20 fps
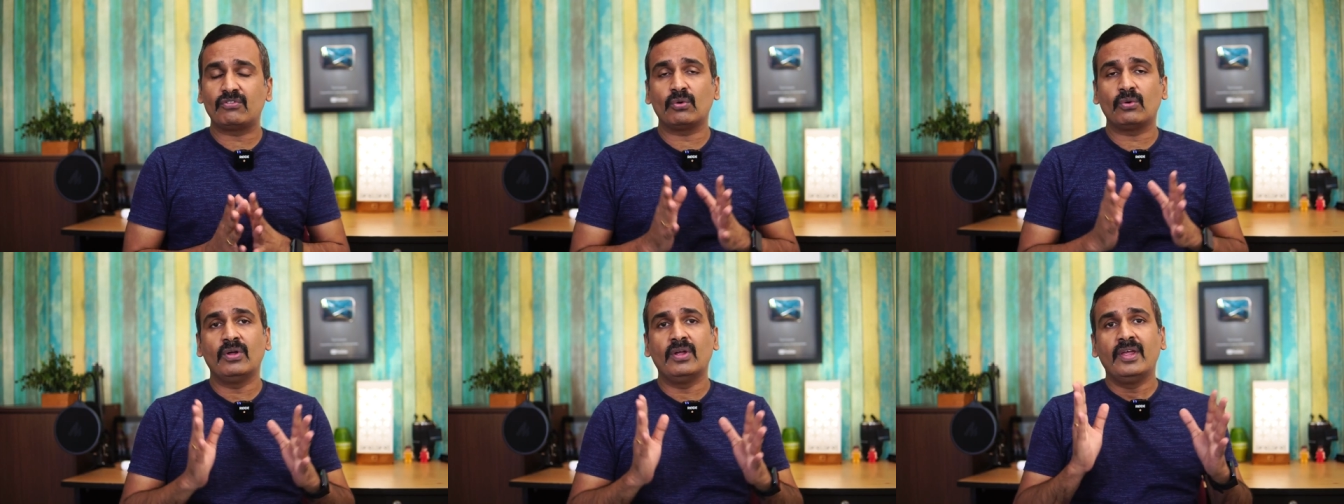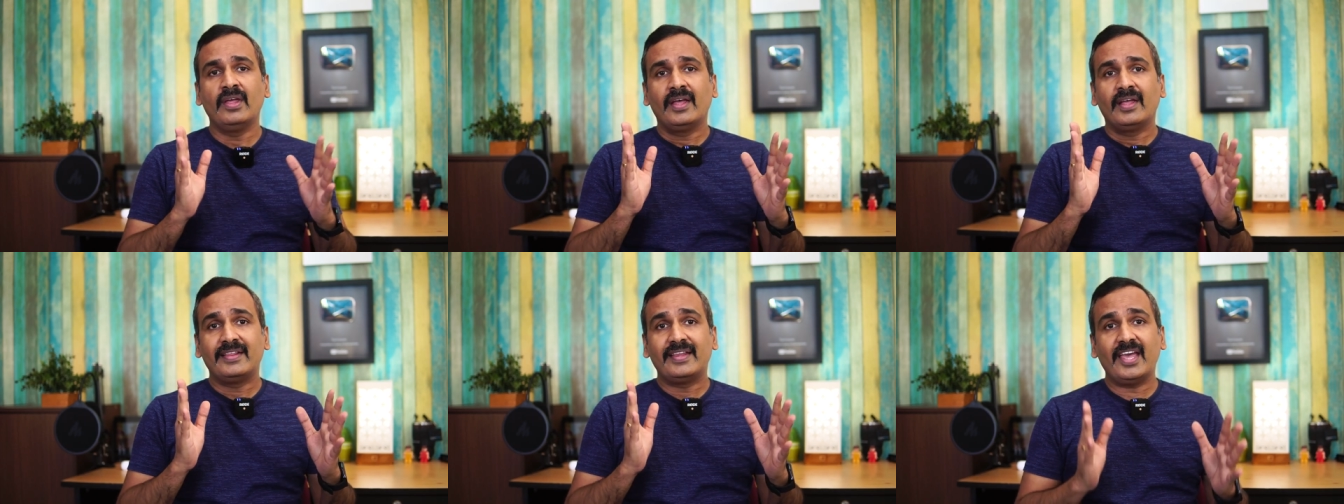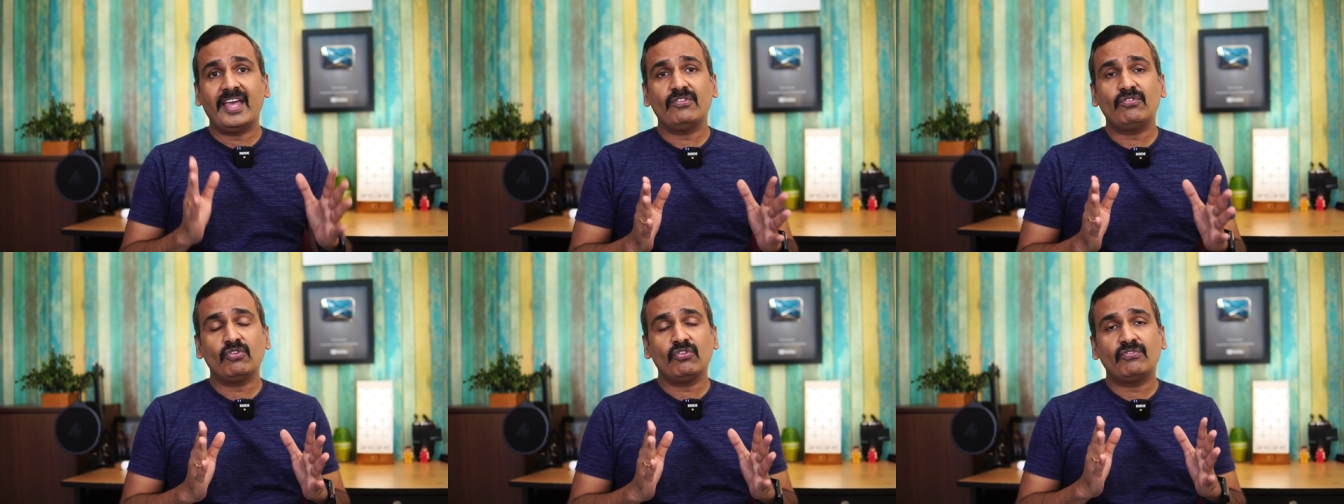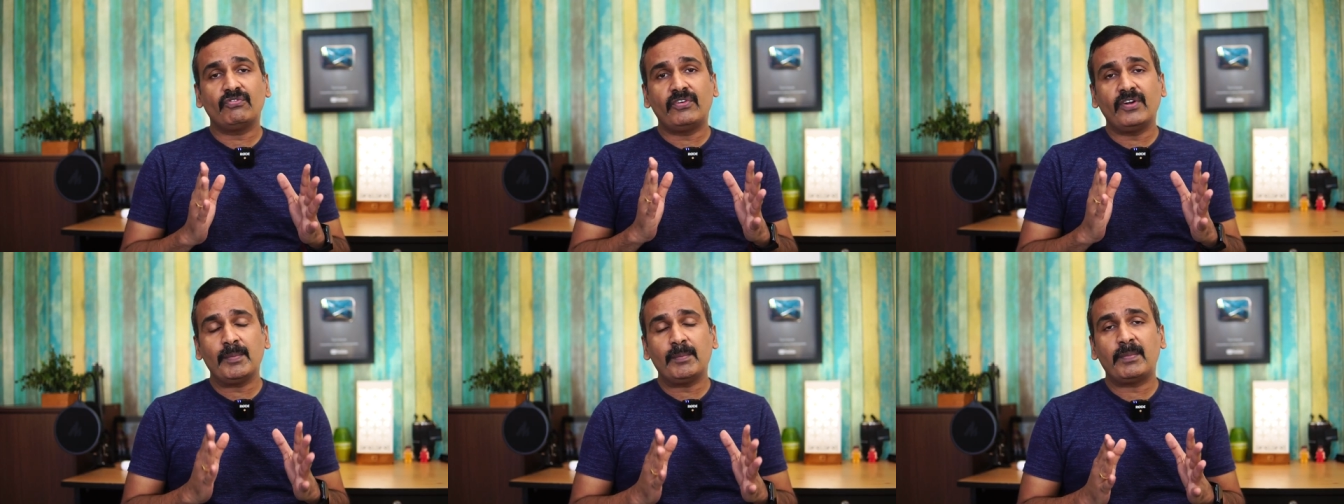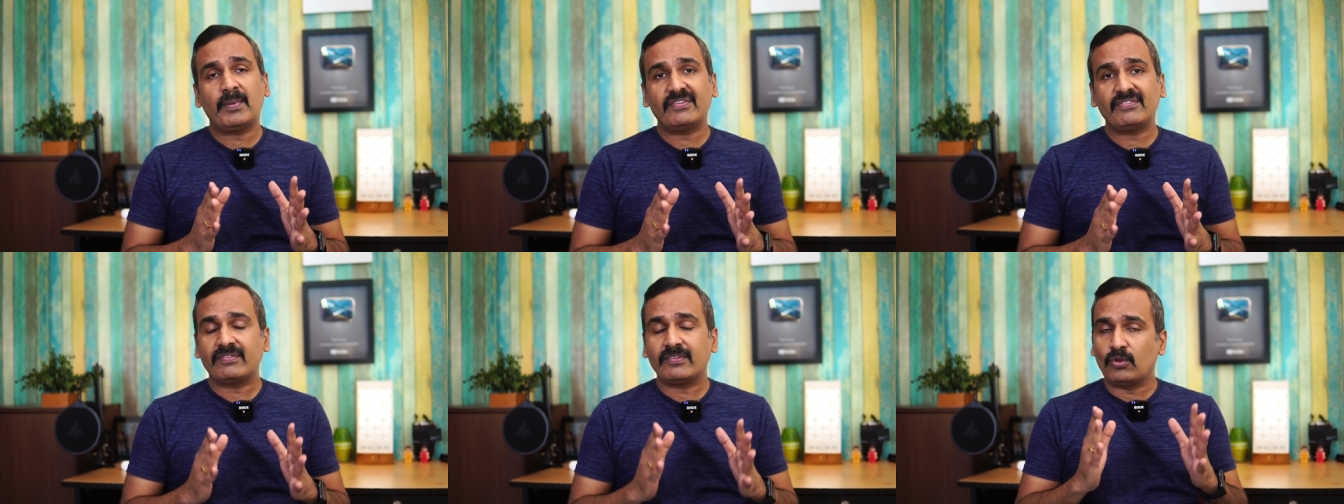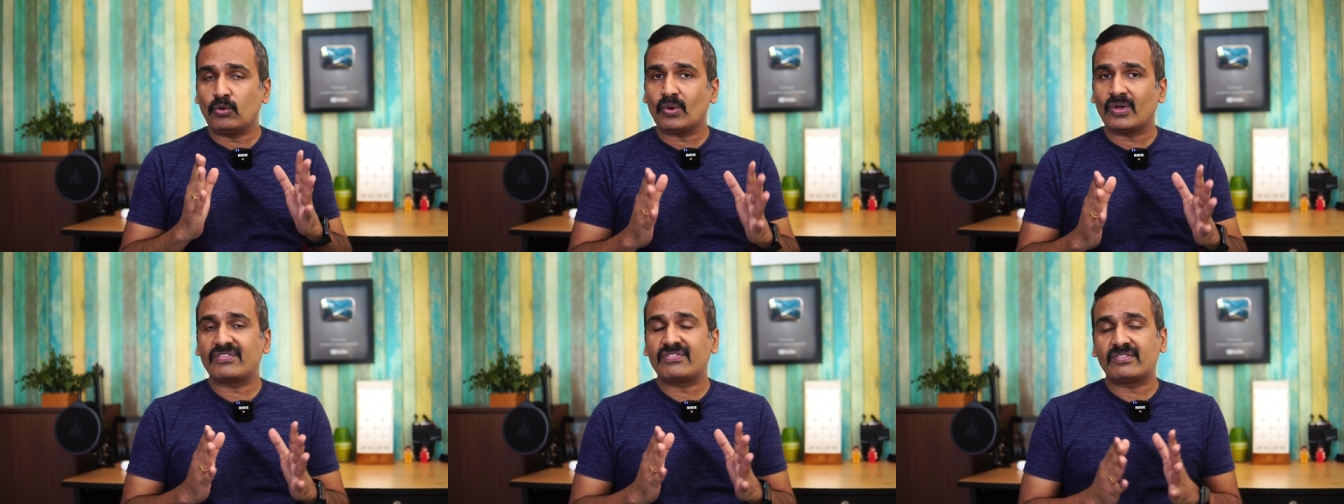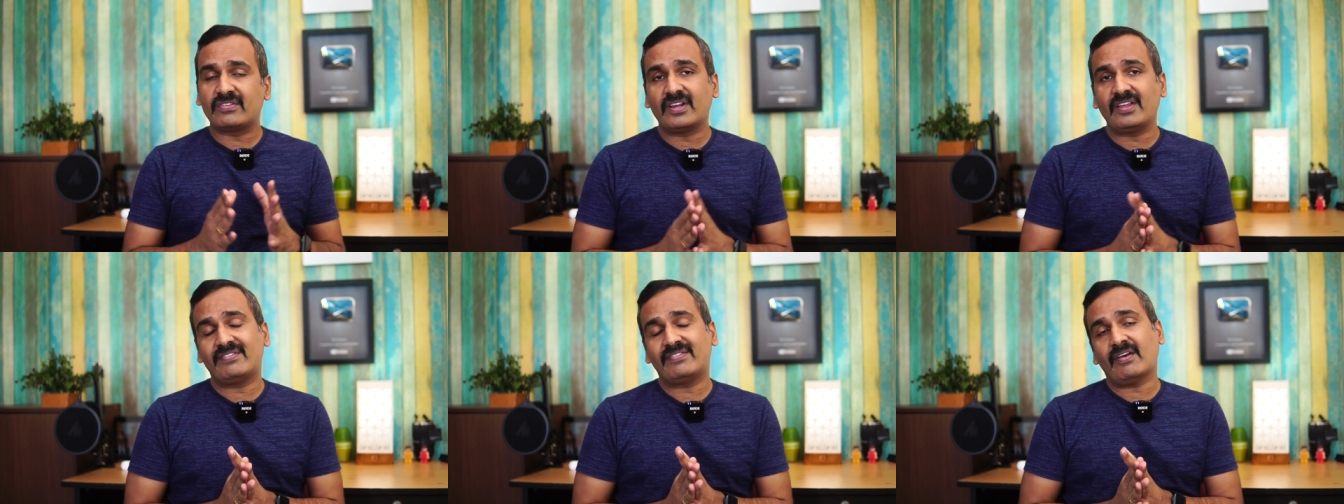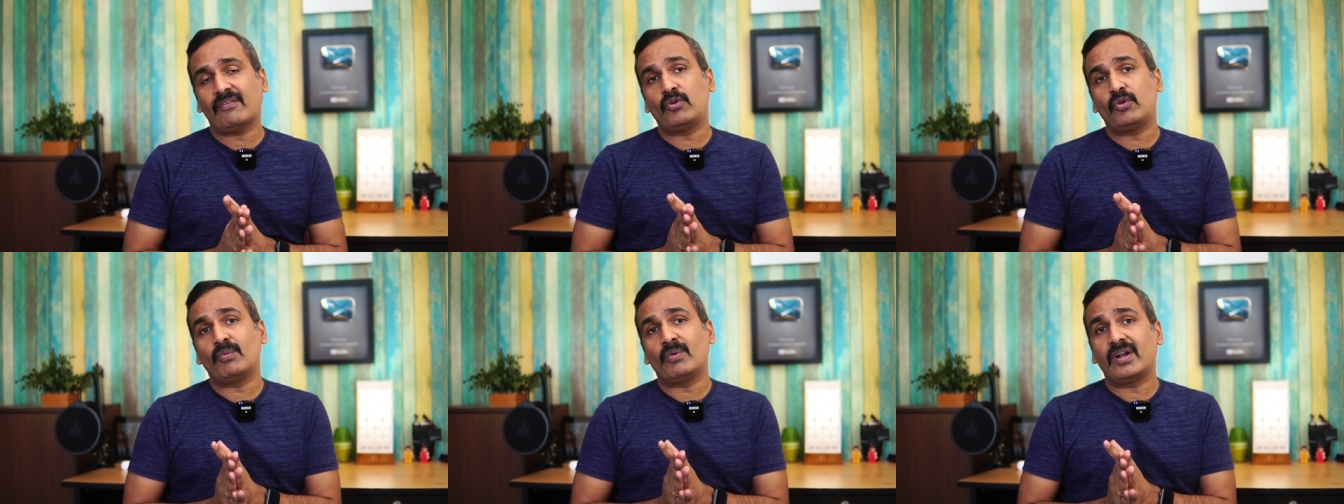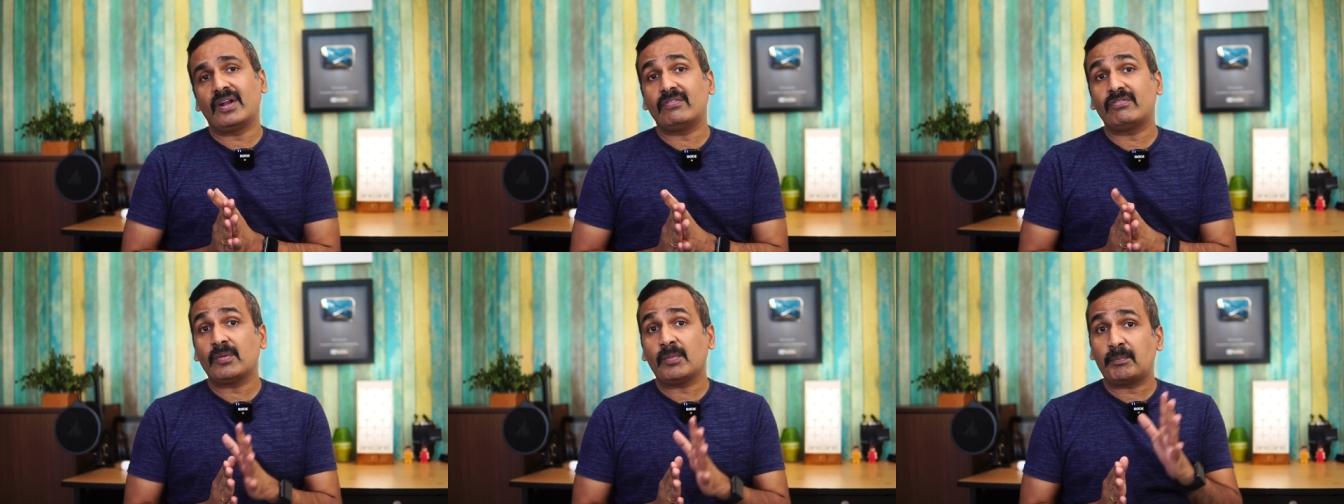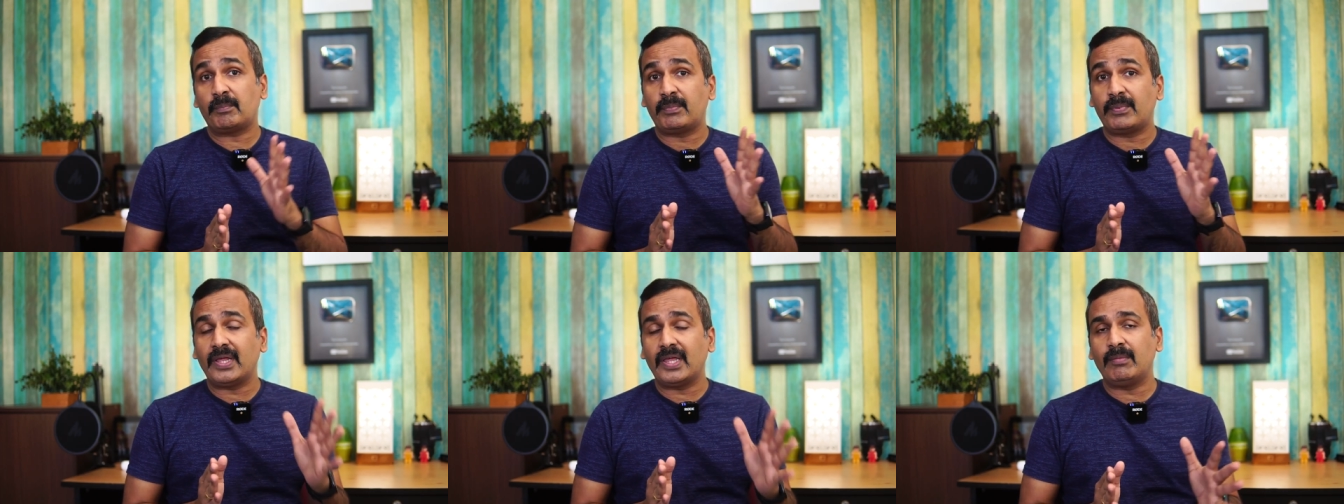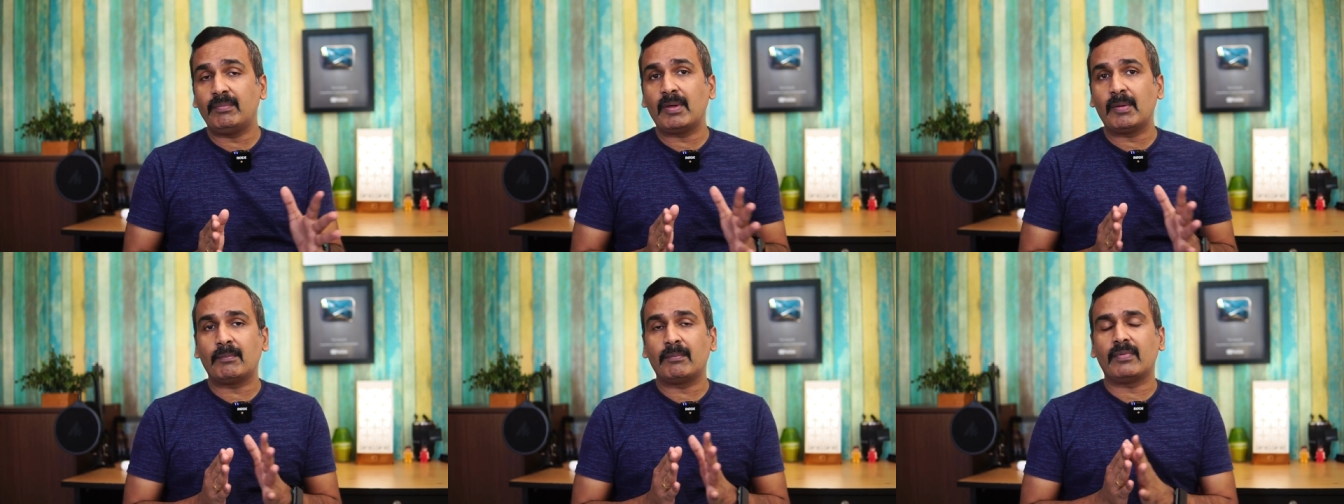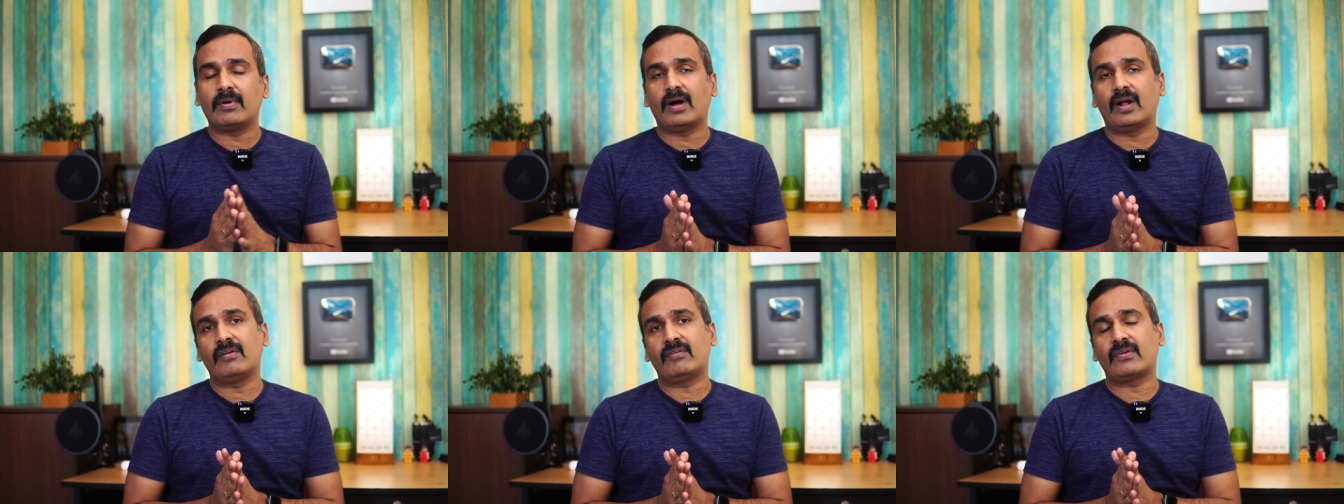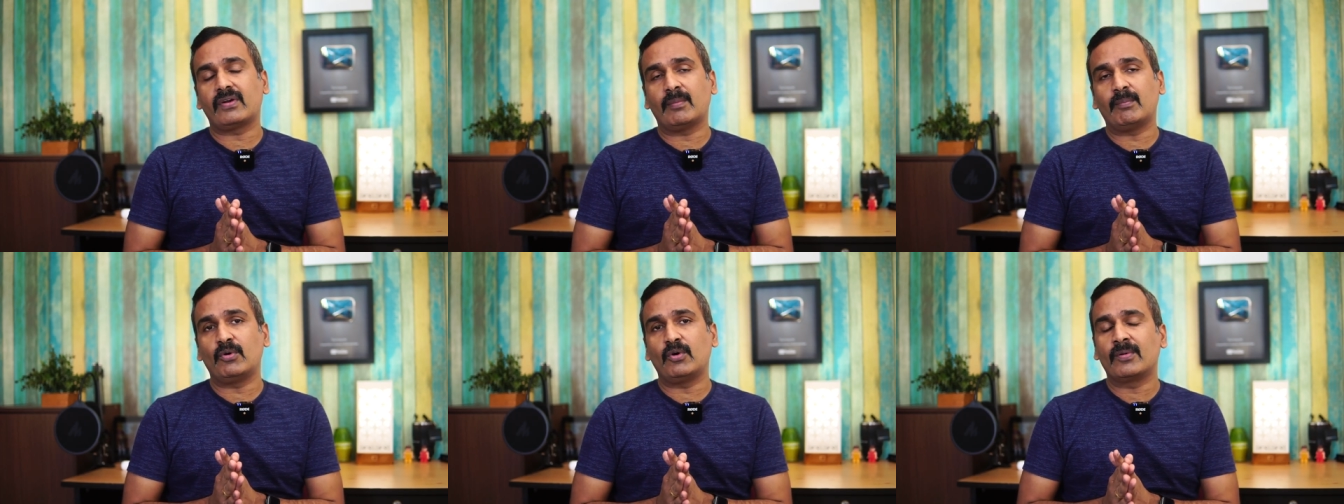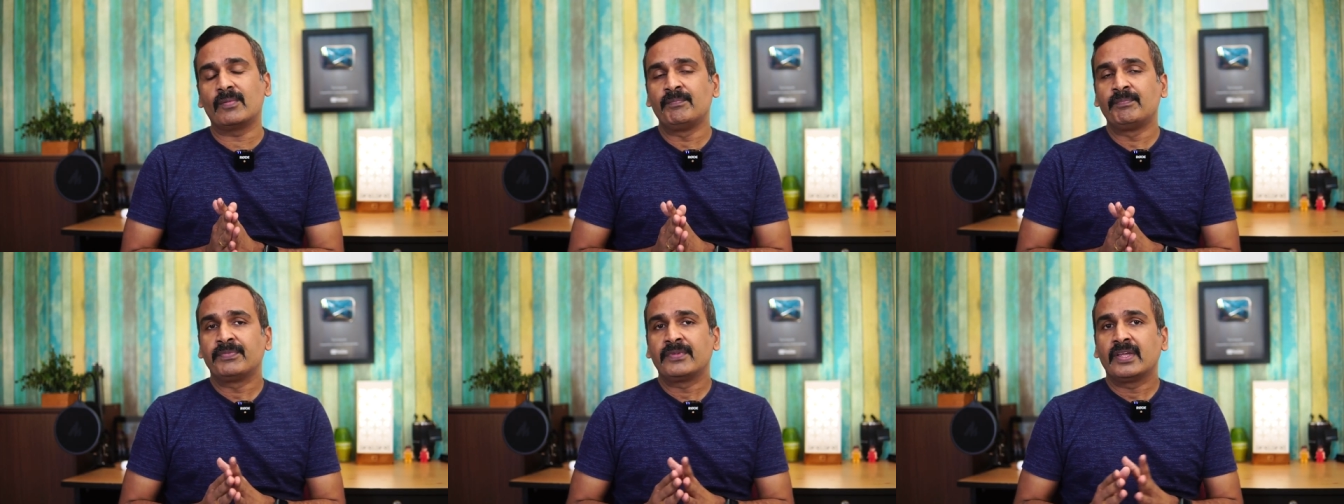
So the Asus Flip S UX371 is a premium ultrabook.